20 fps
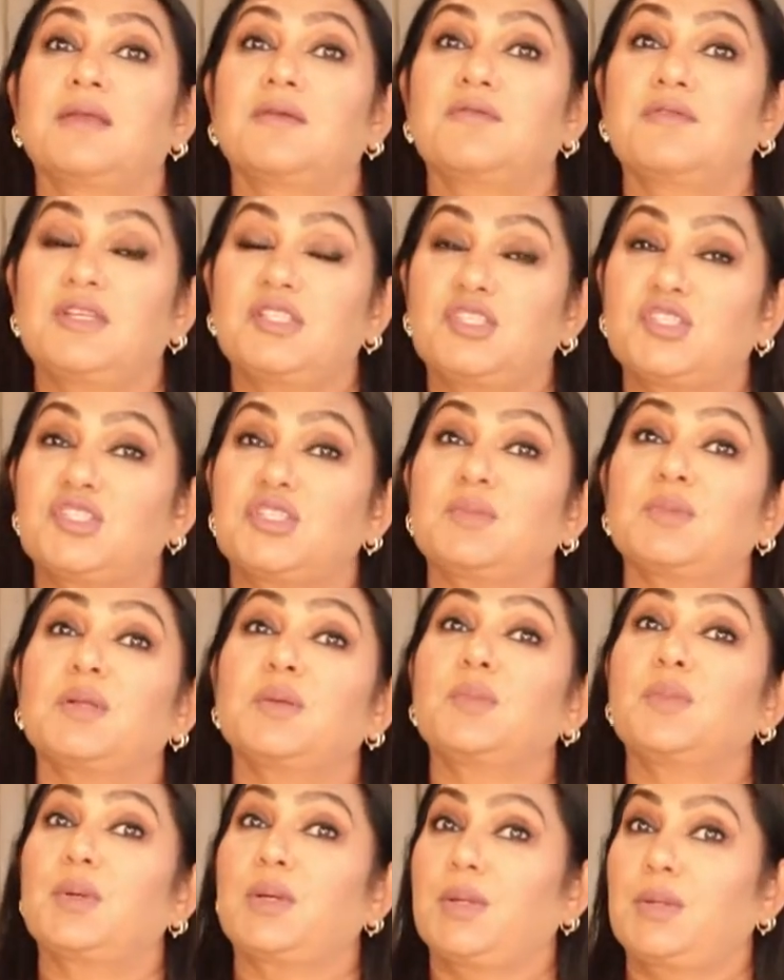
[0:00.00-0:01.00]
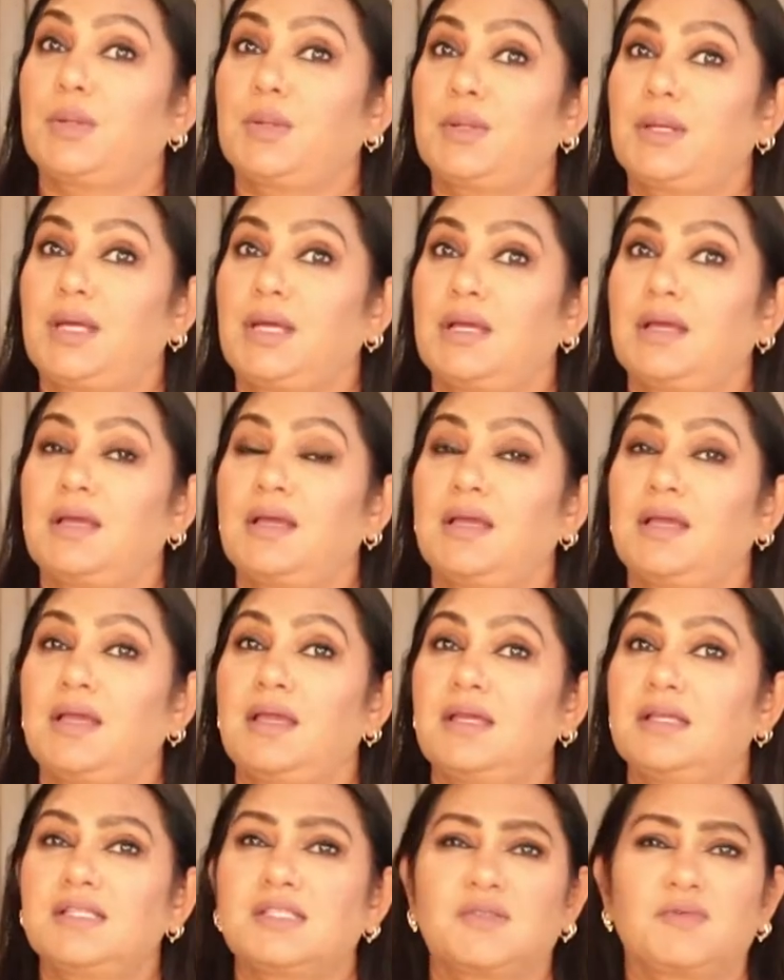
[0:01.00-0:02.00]
vegetable pakora.
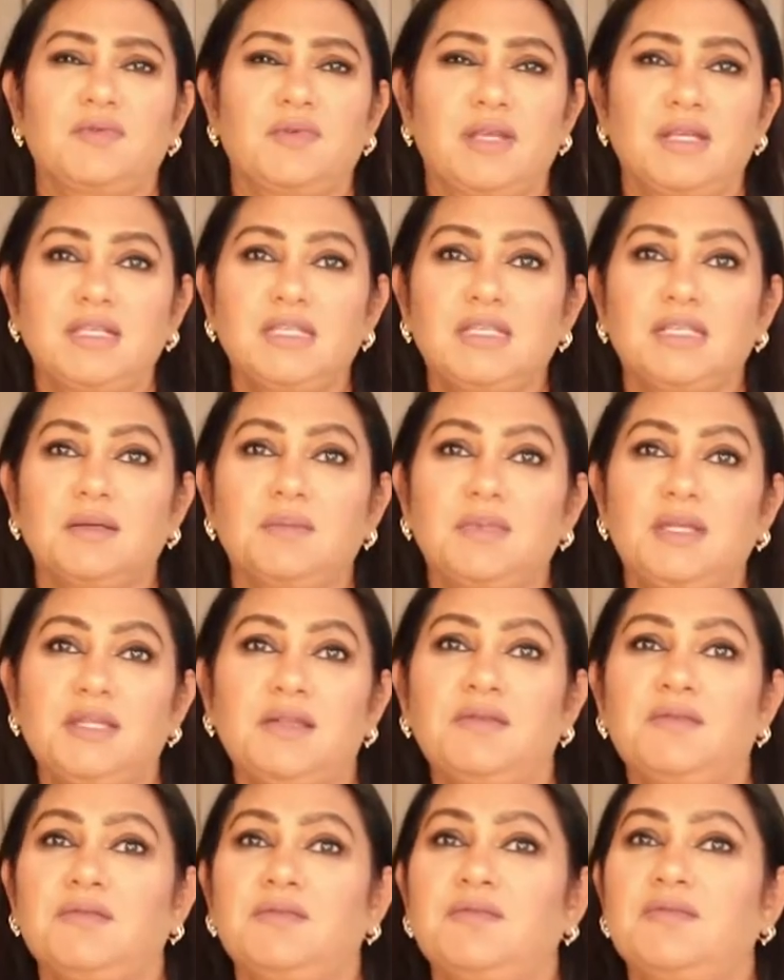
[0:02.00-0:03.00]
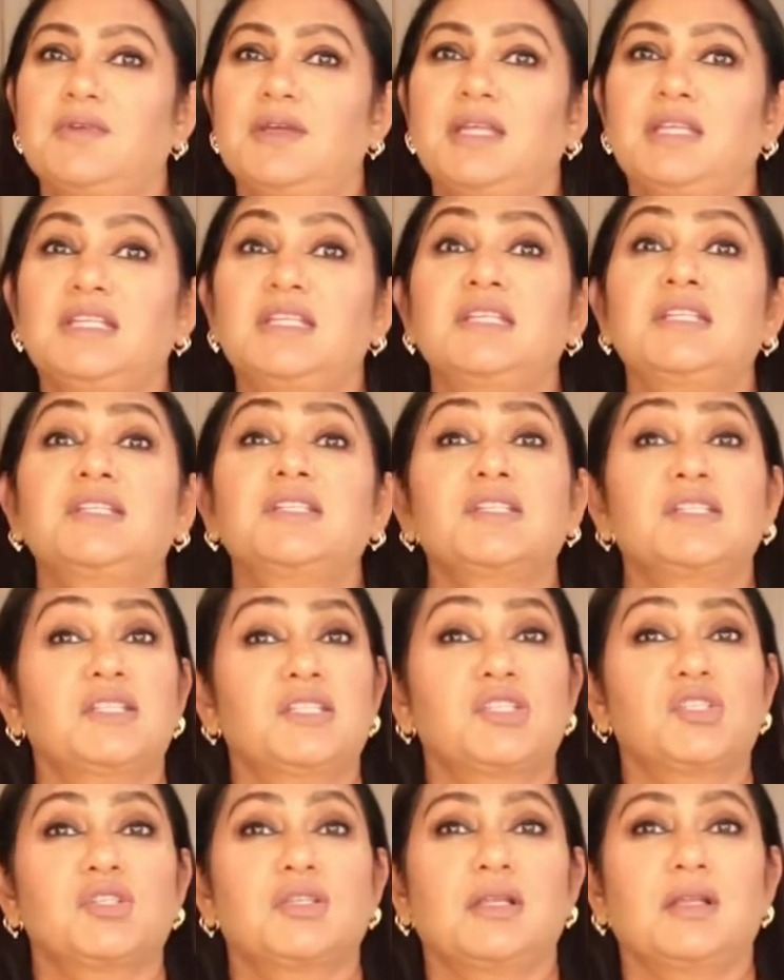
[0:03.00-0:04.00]
It's very yummy, very
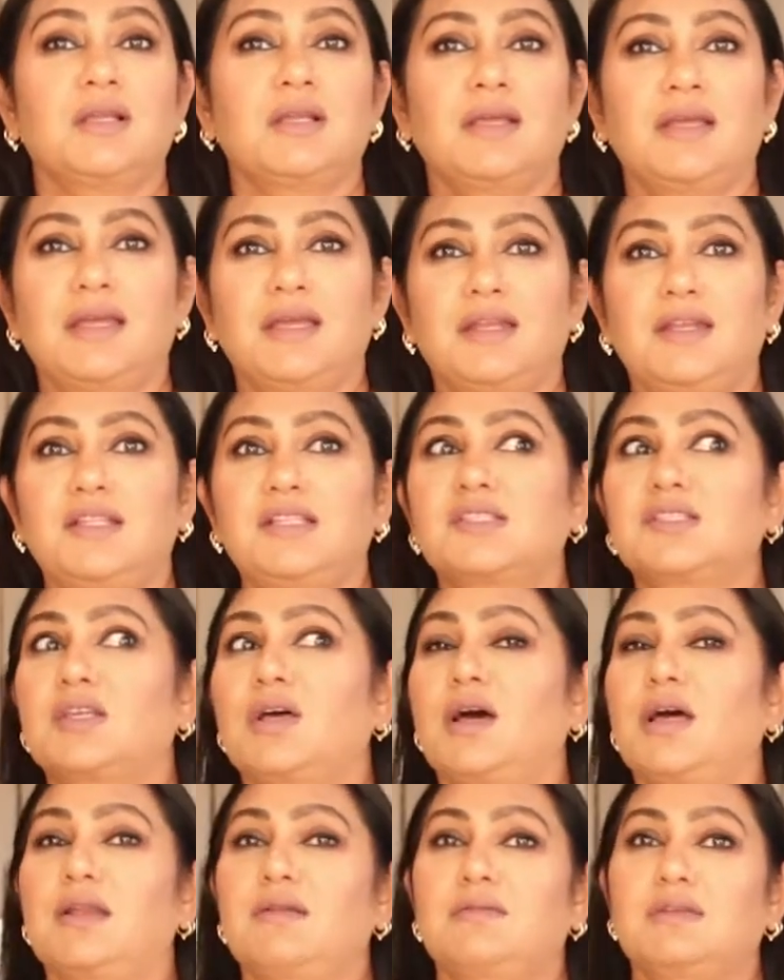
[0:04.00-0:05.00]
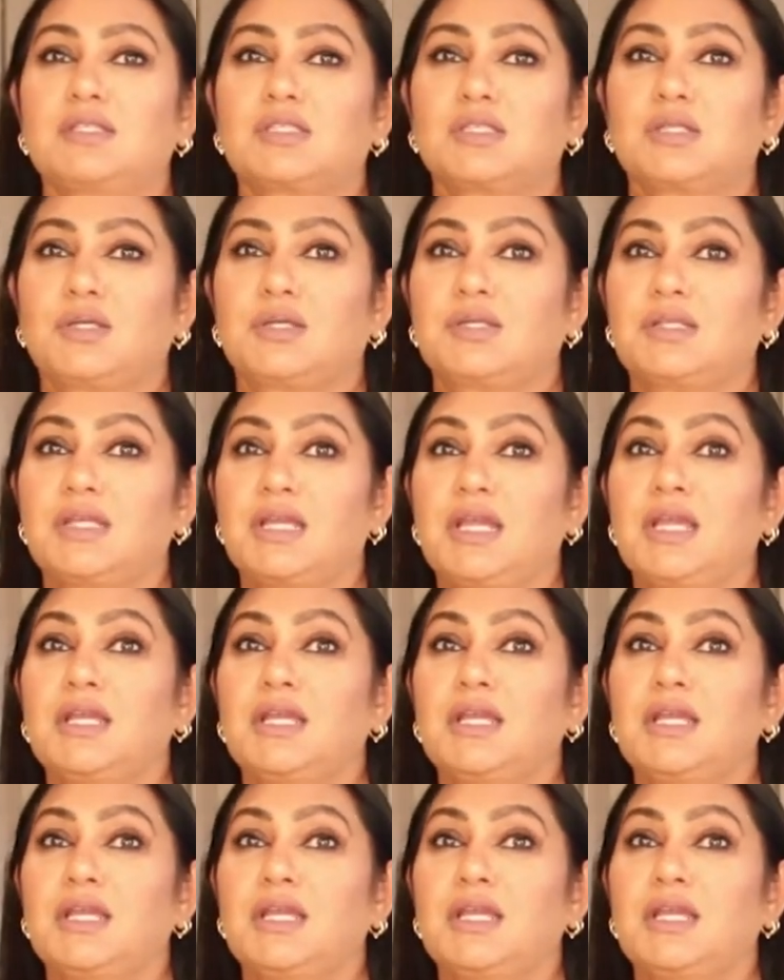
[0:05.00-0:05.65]
traditional, and it's always good.